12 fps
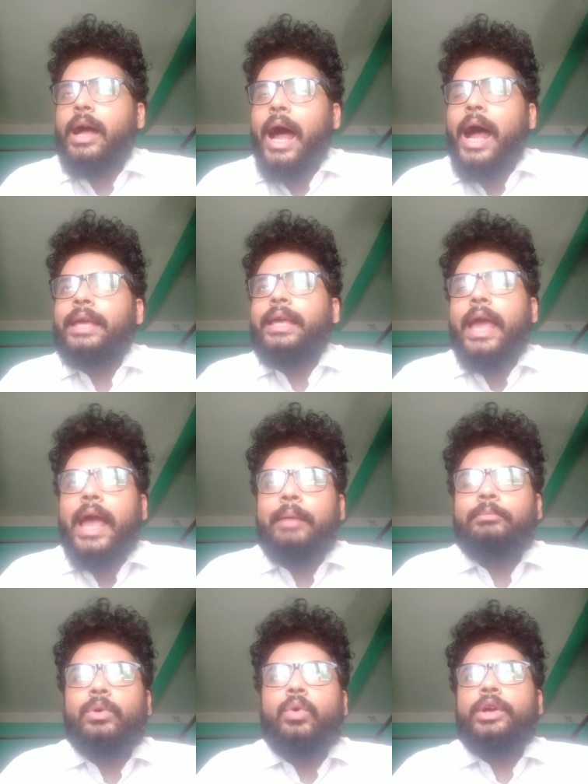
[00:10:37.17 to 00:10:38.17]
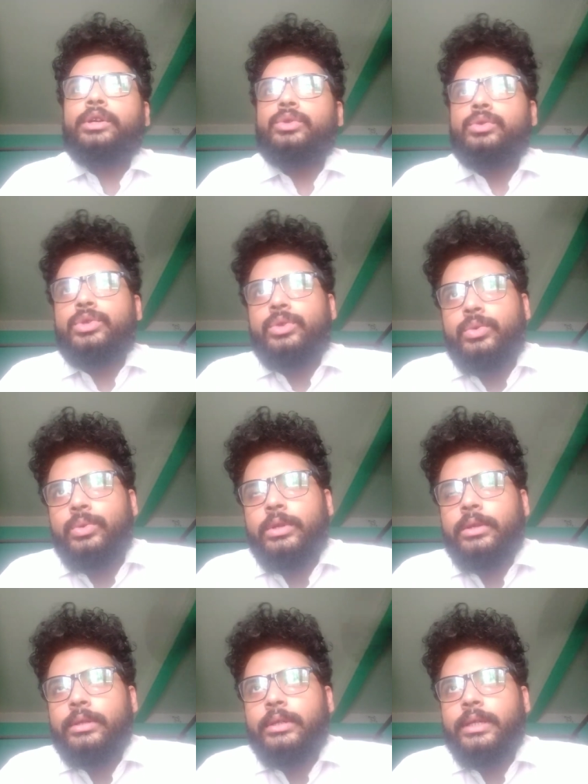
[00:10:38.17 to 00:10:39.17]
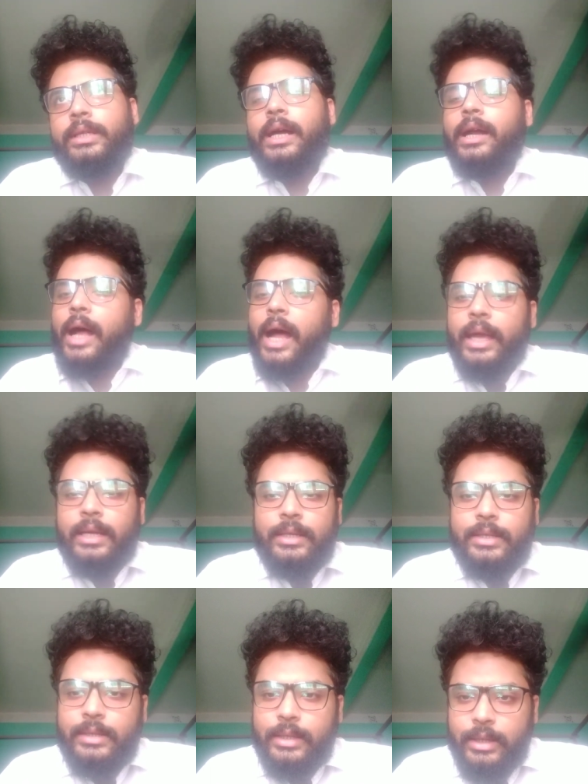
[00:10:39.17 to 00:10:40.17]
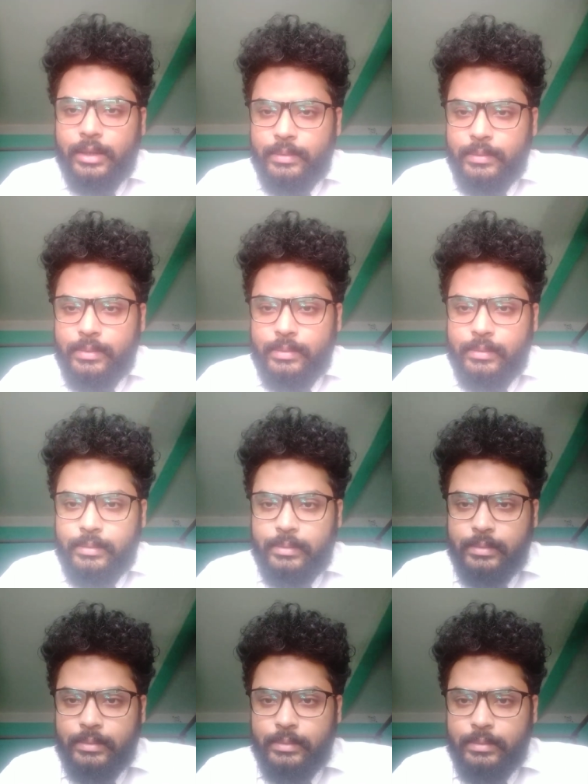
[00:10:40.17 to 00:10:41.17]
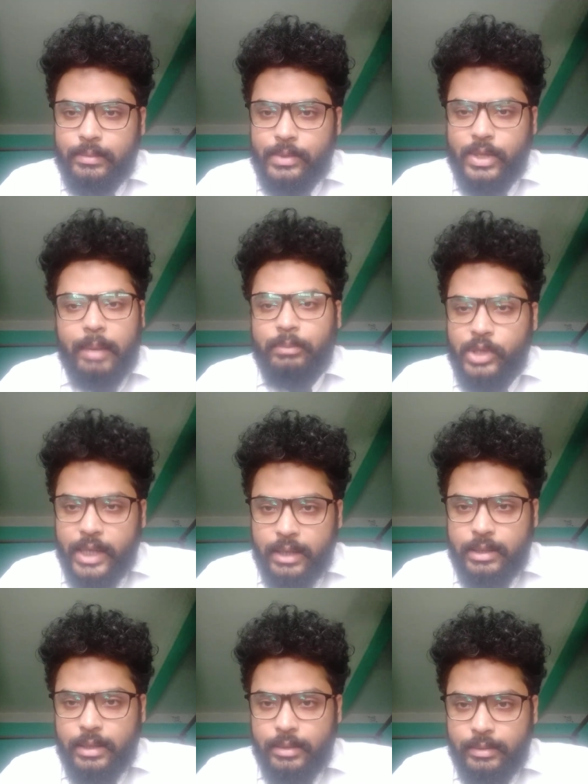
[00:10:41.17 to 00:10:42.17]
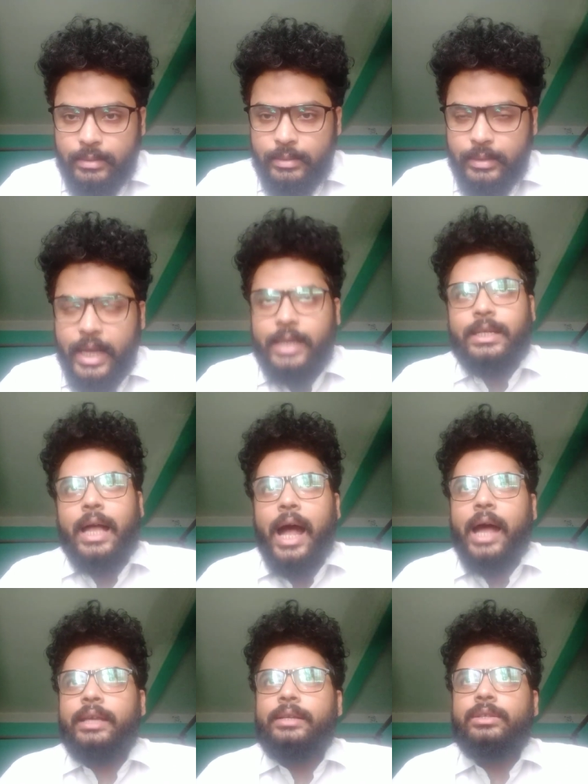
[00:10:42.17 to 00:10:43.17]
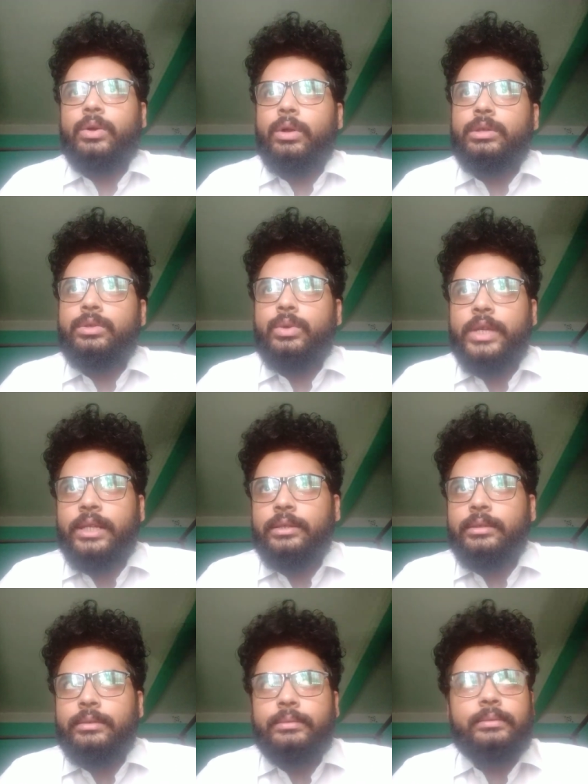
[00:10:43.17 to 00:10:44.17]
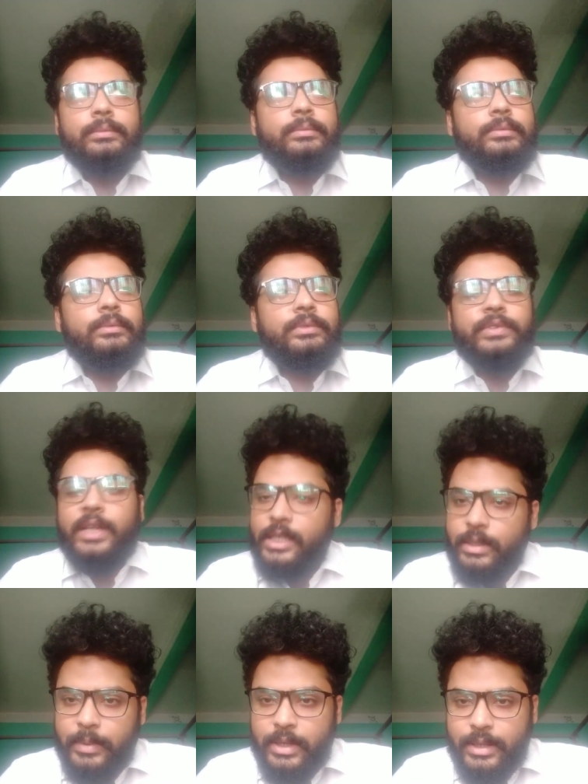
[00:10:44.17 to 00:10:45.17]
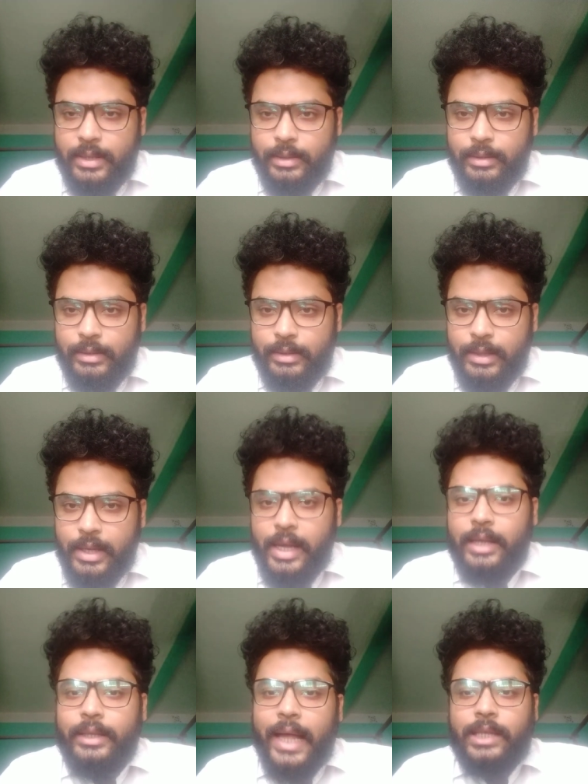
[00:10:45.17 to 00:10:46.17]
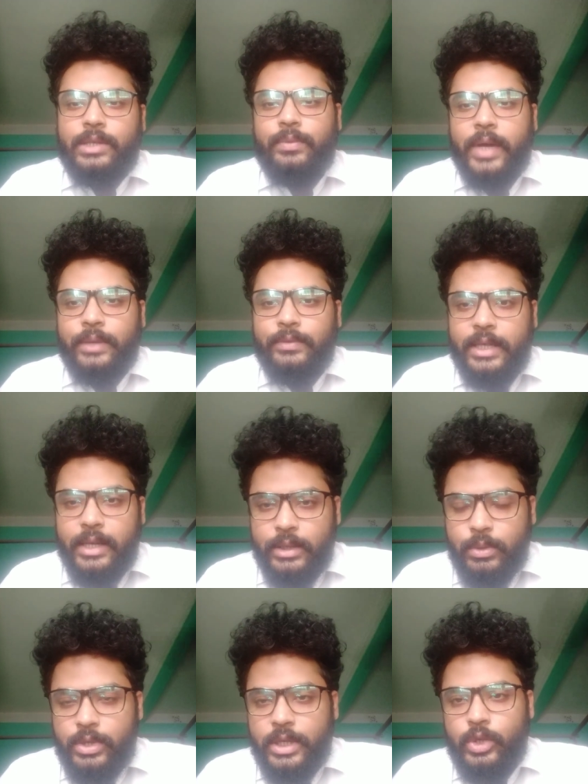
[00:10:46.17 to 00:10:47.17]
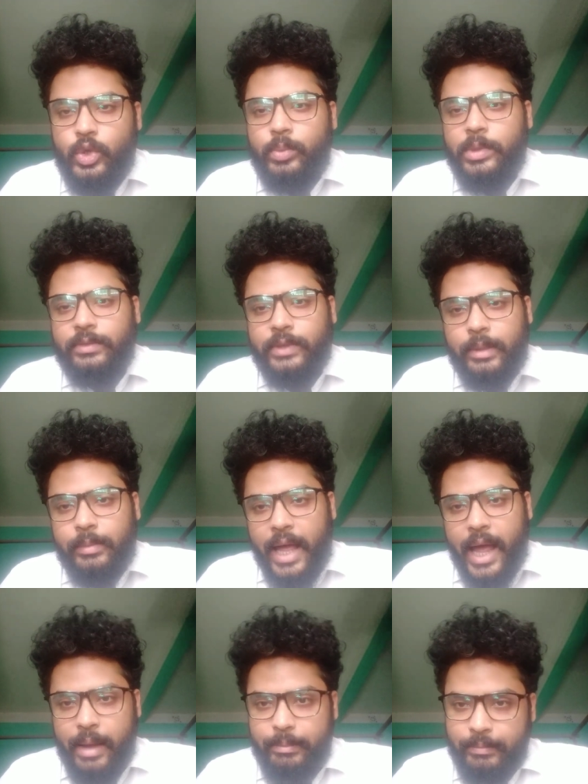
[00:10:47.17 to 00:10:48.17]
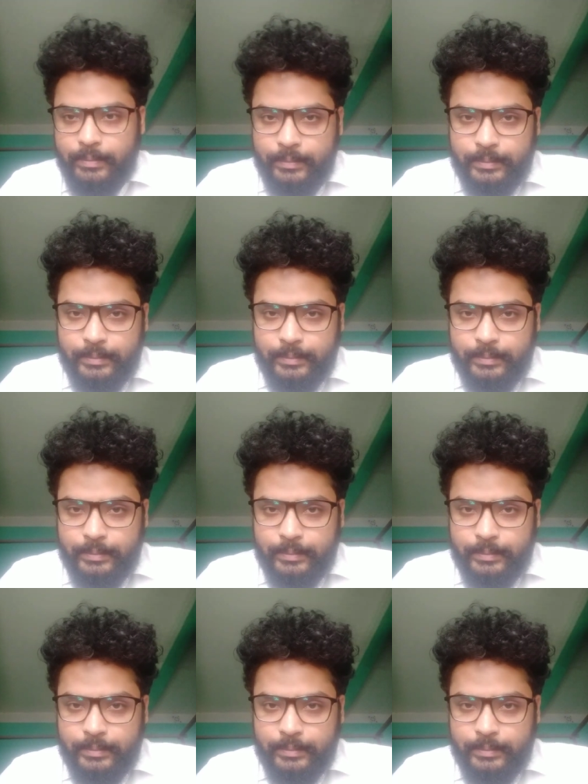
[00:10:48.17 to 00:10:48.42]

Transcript: i am going to school here i is the subject and i is also in first person that's why we are using to be verb am